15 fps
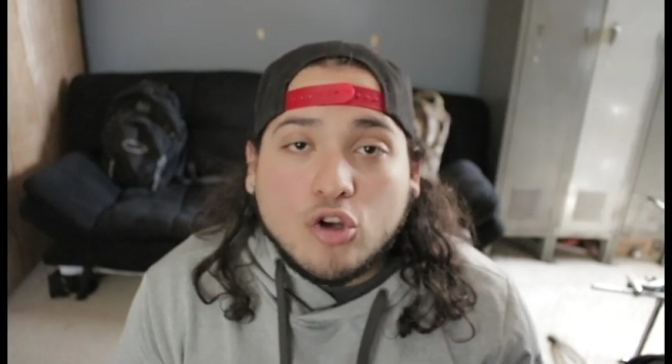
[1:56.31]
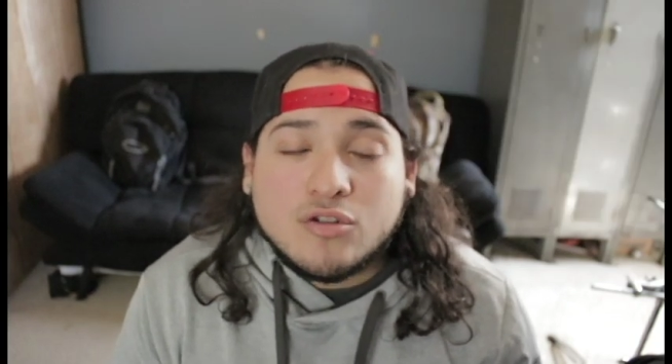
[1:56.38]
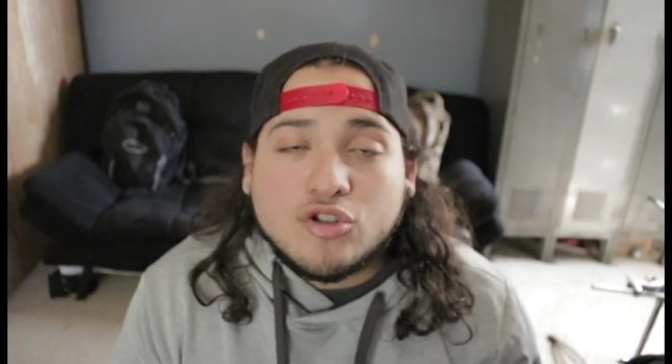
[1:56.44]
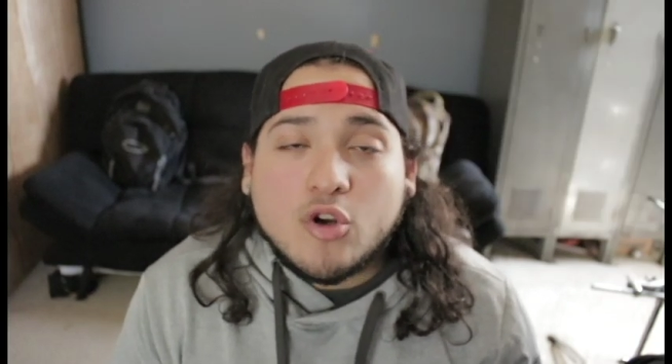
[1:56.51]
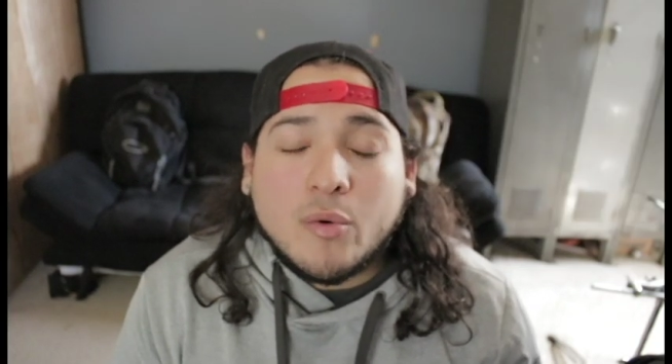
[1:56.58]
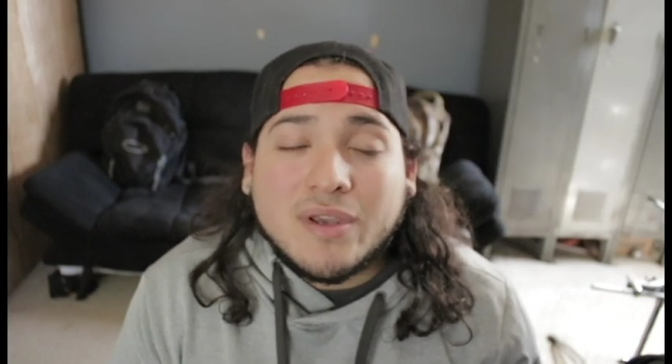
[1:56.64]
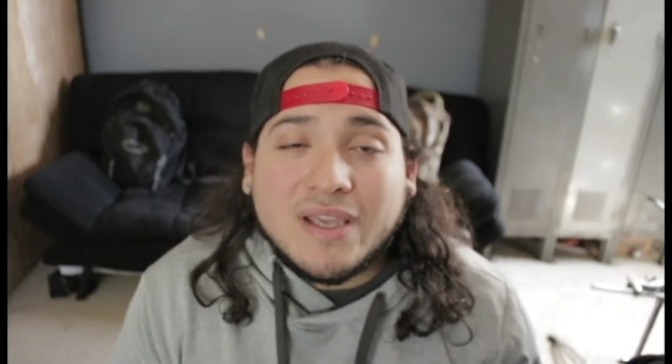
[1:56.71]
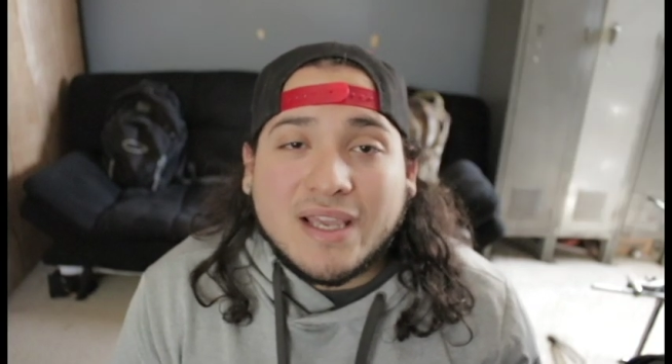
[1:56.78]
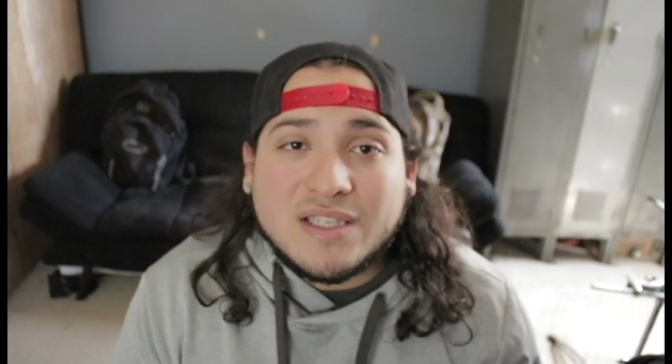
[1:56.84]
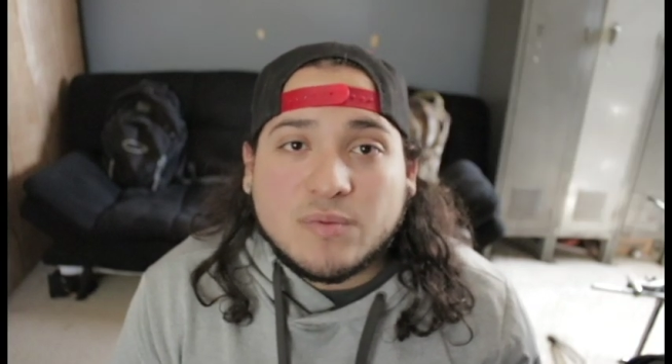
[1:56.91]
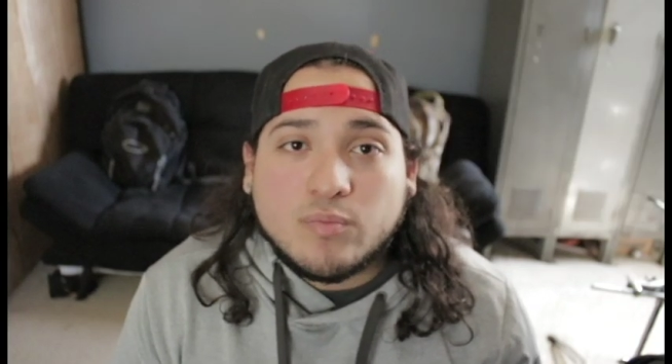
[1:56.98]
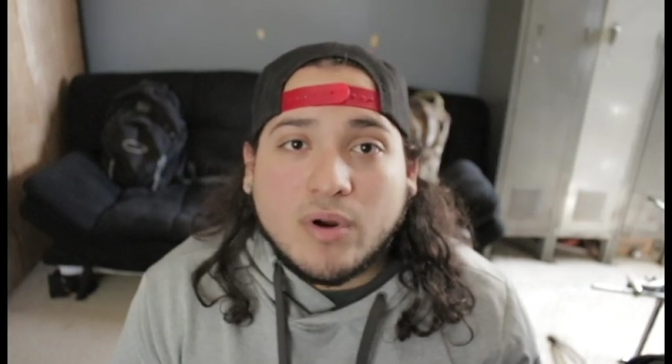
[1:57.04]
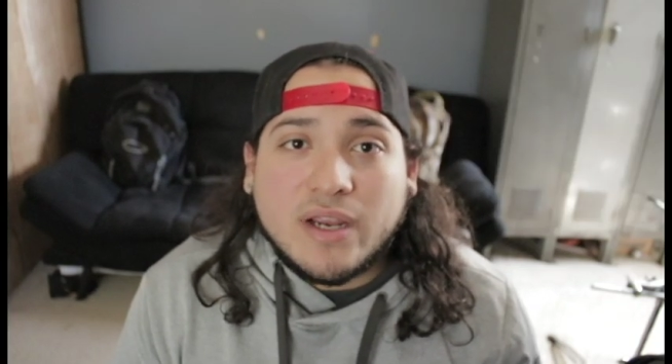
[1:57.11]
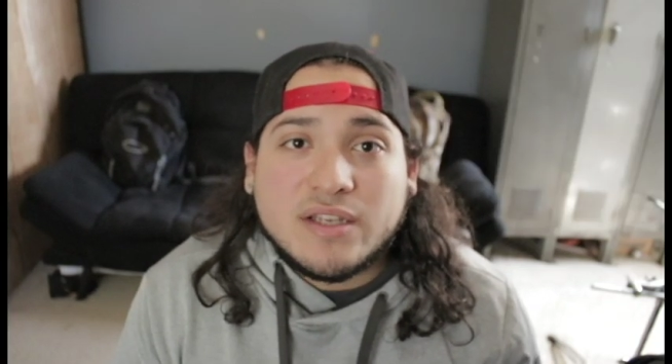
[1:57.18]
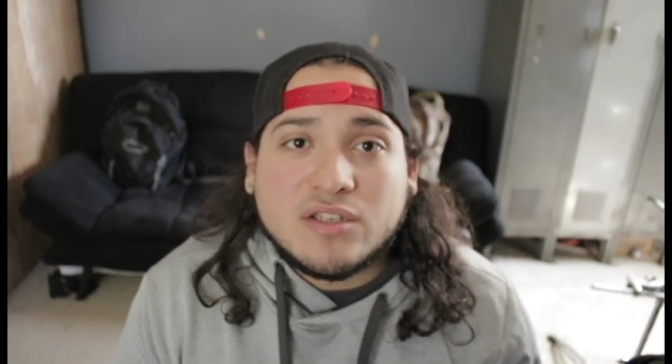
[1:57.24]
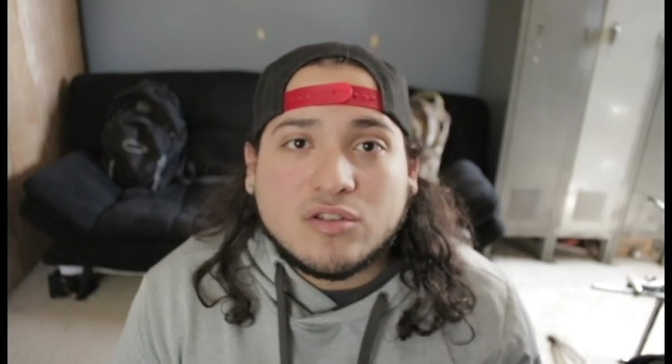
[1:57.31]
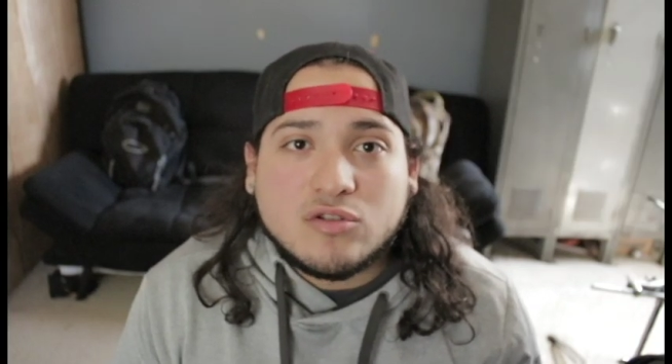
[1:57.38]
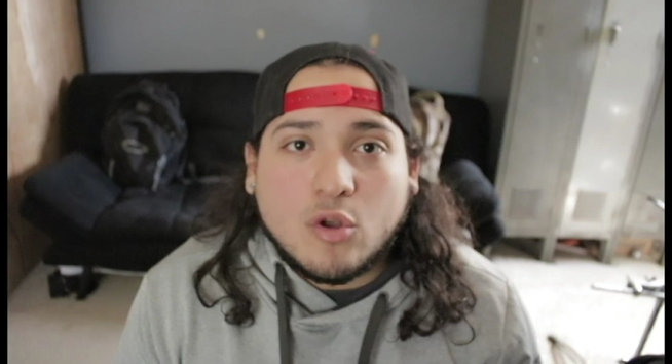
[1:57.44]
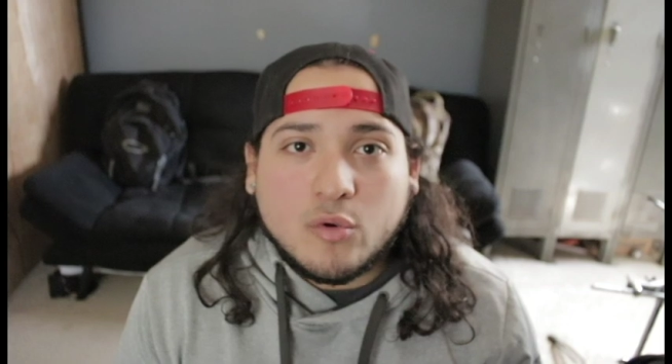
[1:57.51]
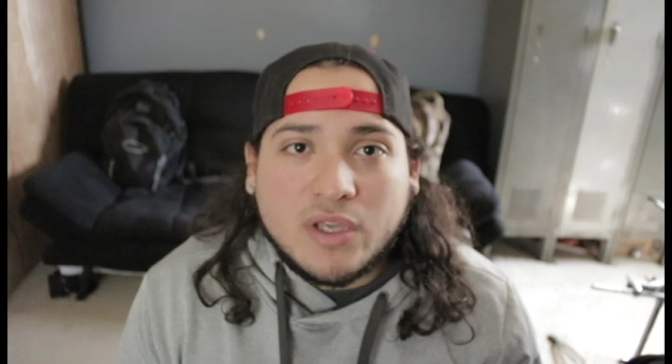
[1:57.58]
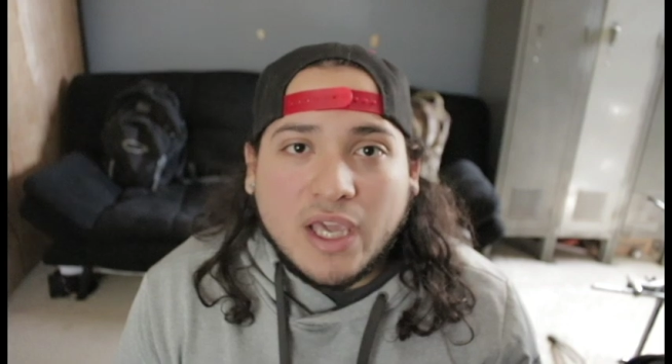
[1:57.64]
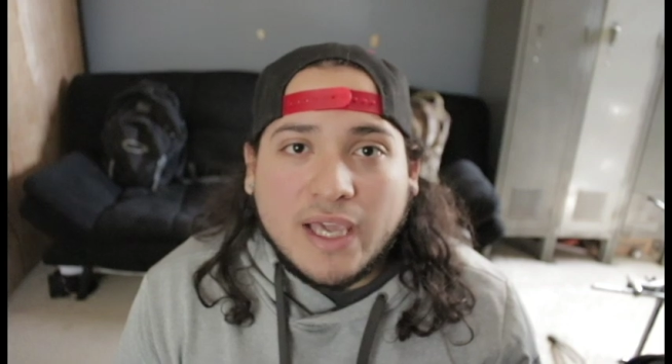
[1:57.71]
showing its prey's
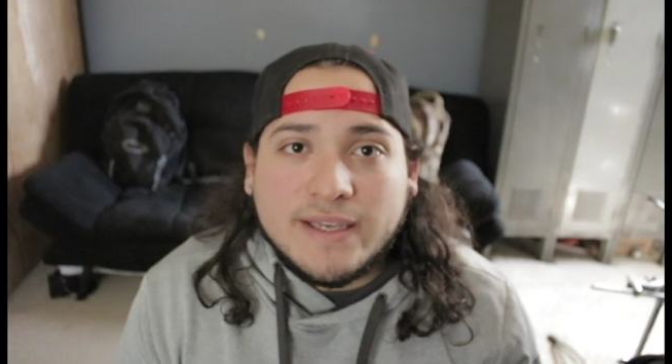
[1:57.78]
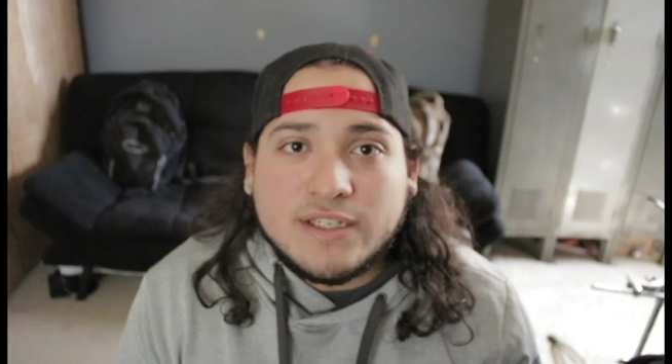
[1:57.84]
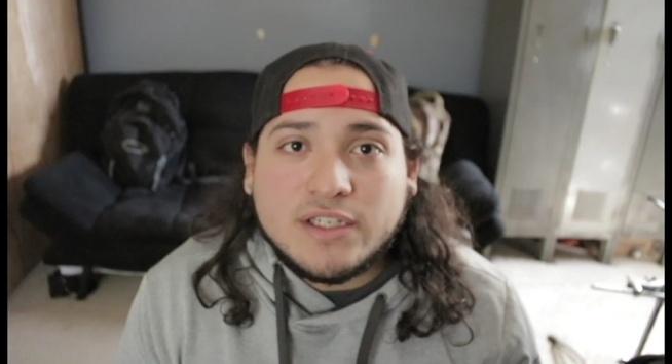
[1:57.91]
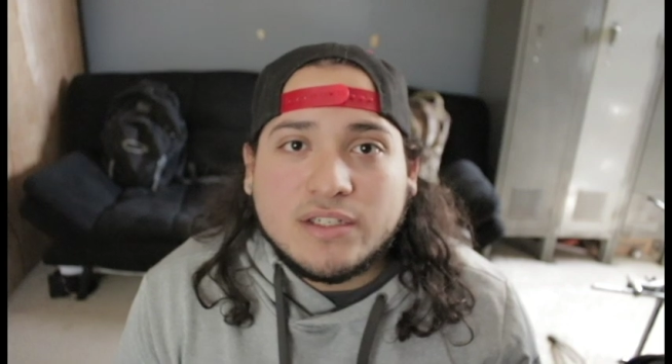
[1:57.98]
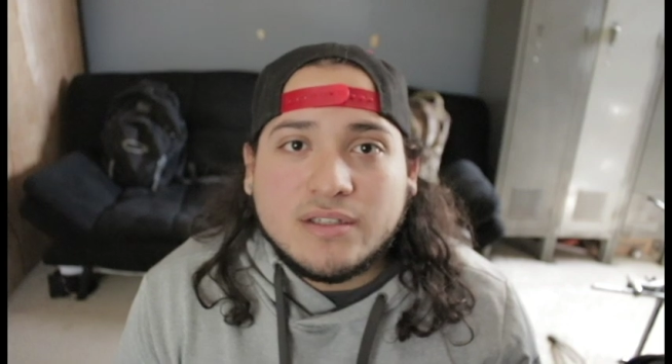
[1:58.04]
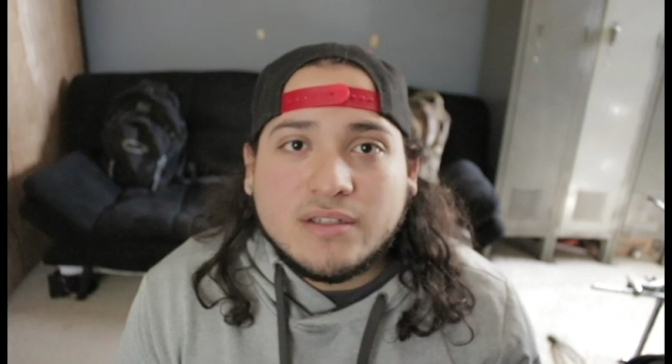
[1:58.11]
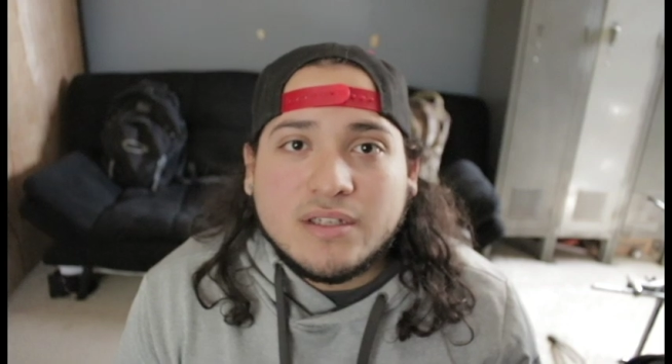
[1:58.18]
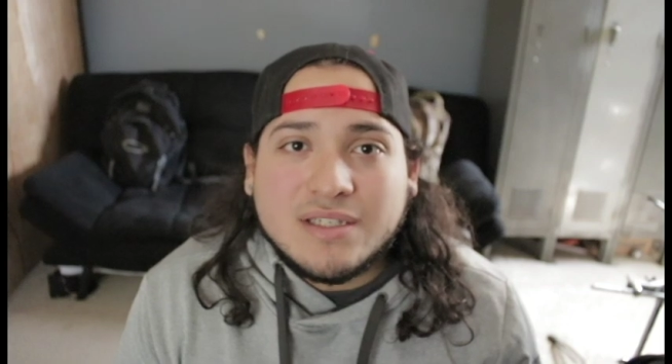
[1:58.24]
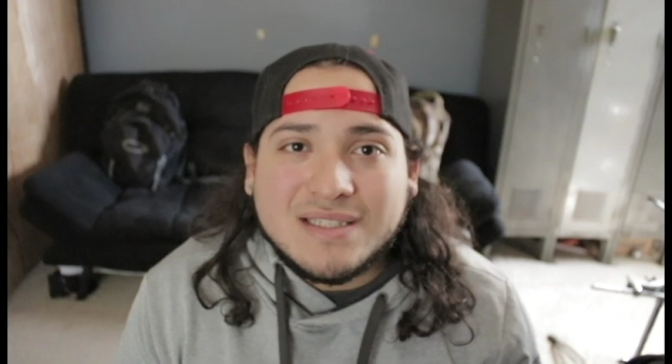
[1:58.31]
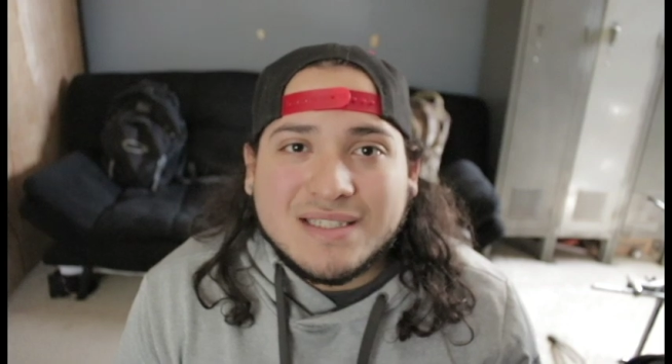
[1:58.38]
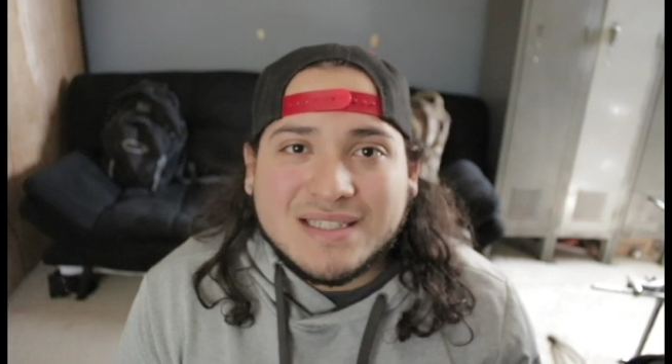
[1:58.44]
location,